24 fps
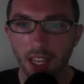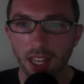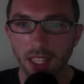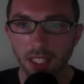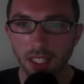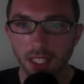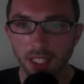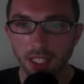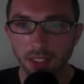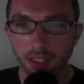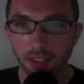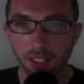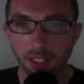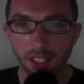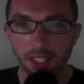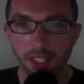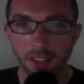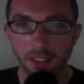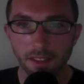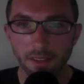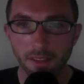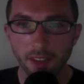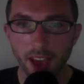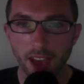decrease
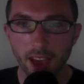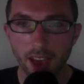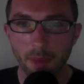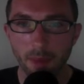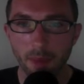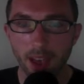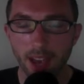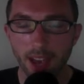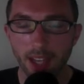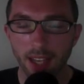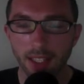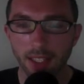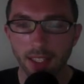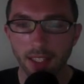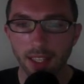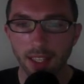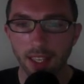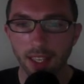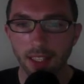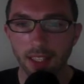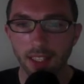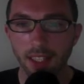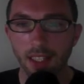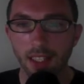in fat mass,
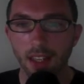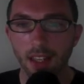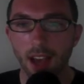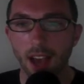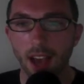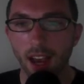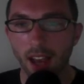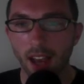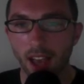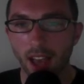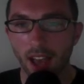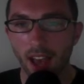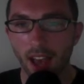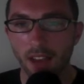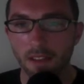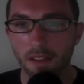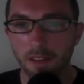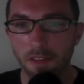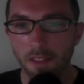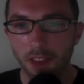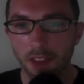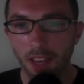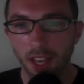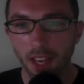and did not
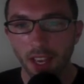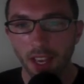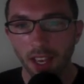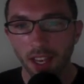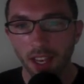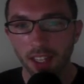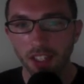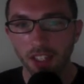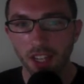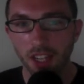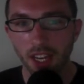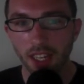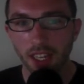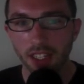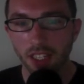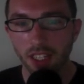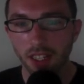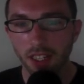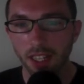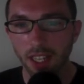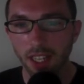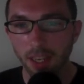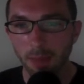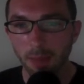have a change
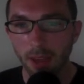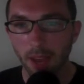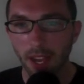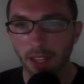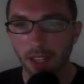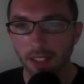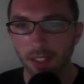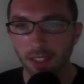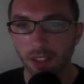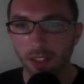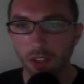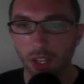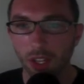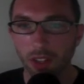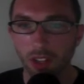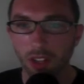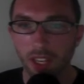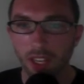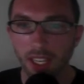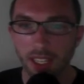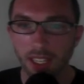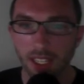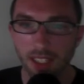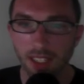in lean mass. You can
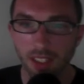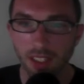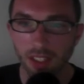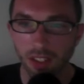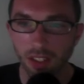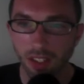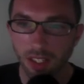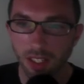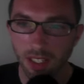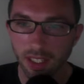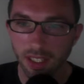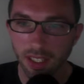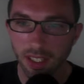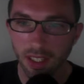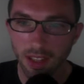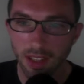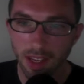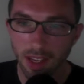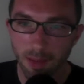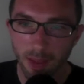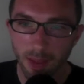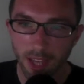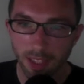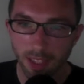look at this and you can see
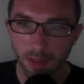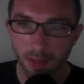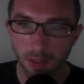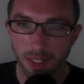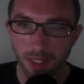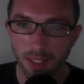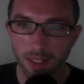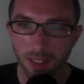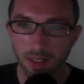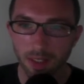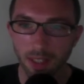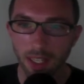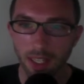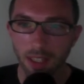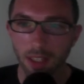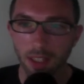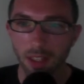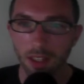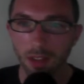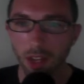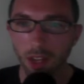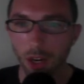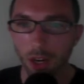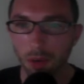lean mass was
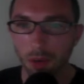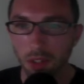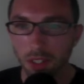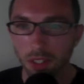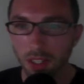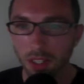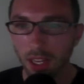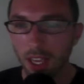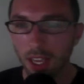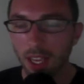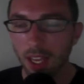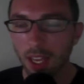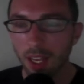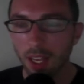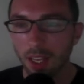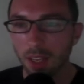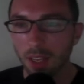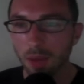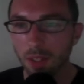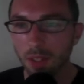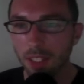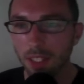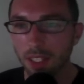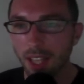slightly lower.
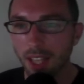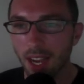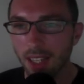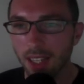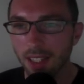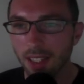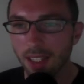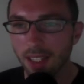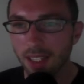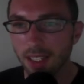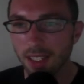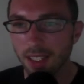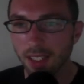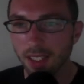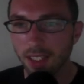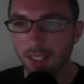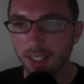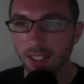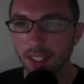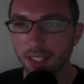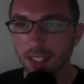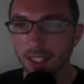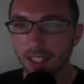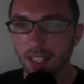It was not
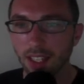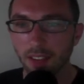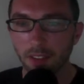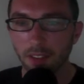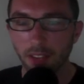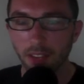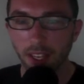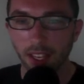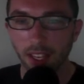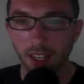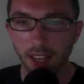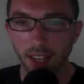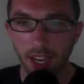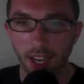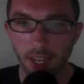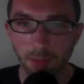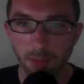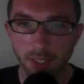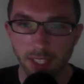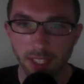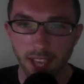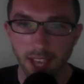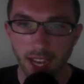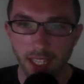statistically significant.
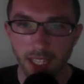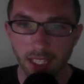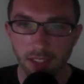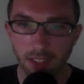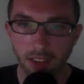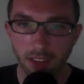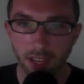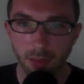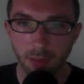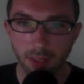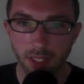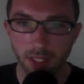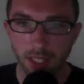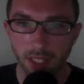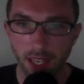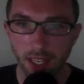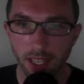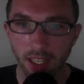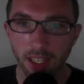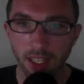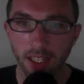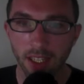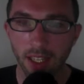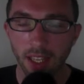I'm satisfied with
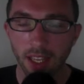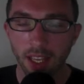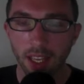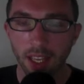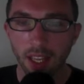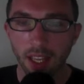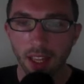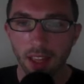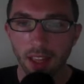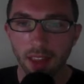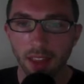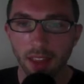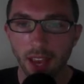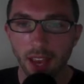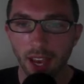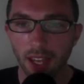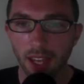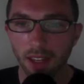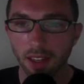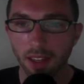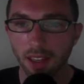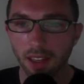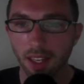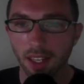saying
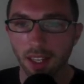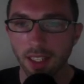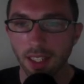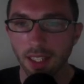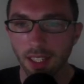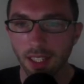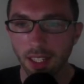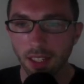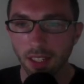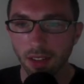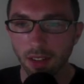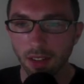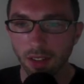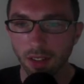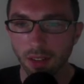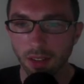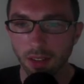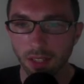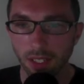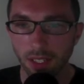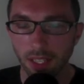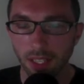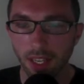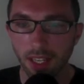that they didn't
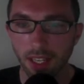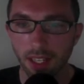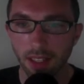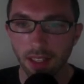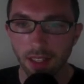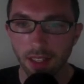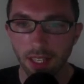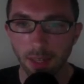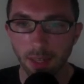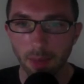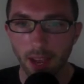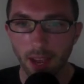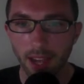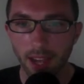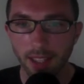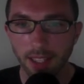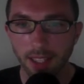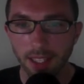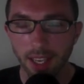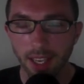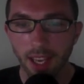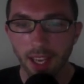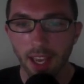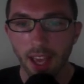lose any lean
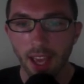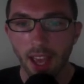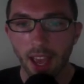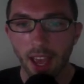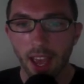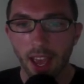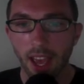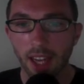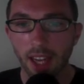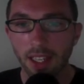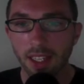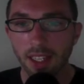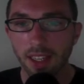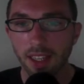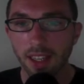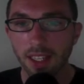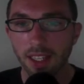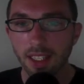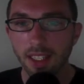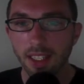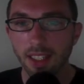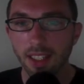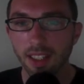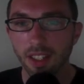mass. And
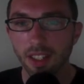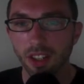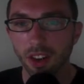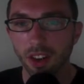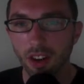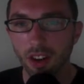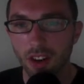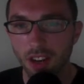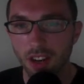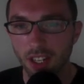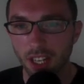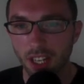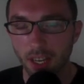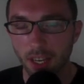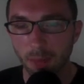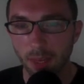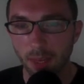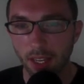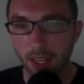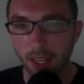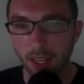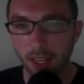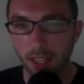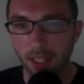this is encouraging
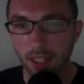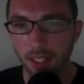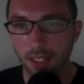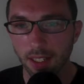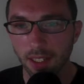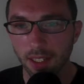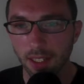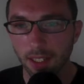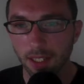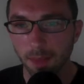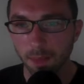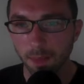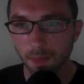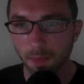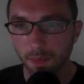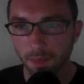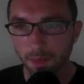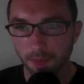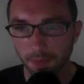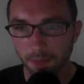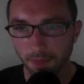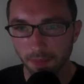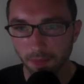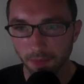because
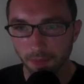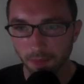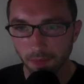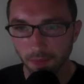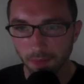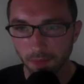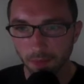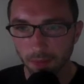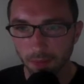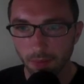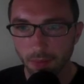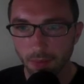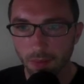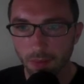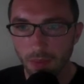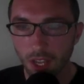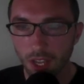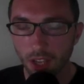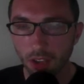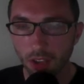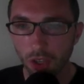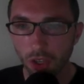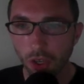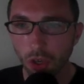
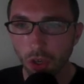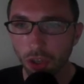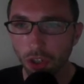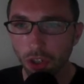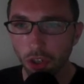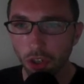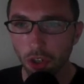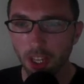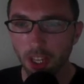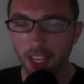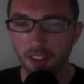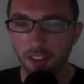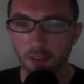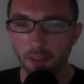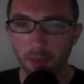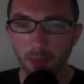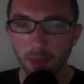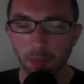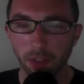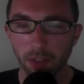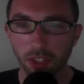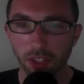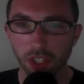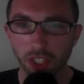usually if
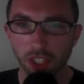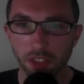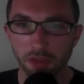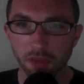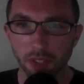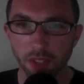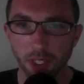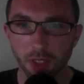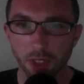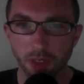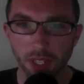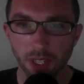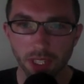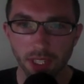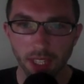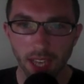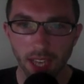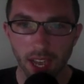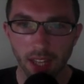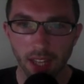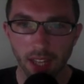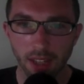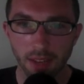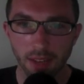people just restrict
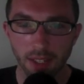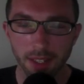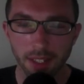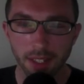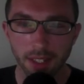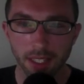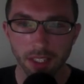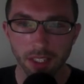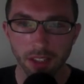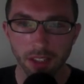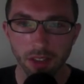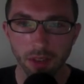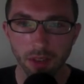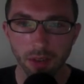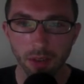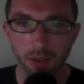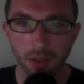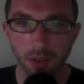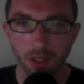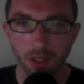calories, they do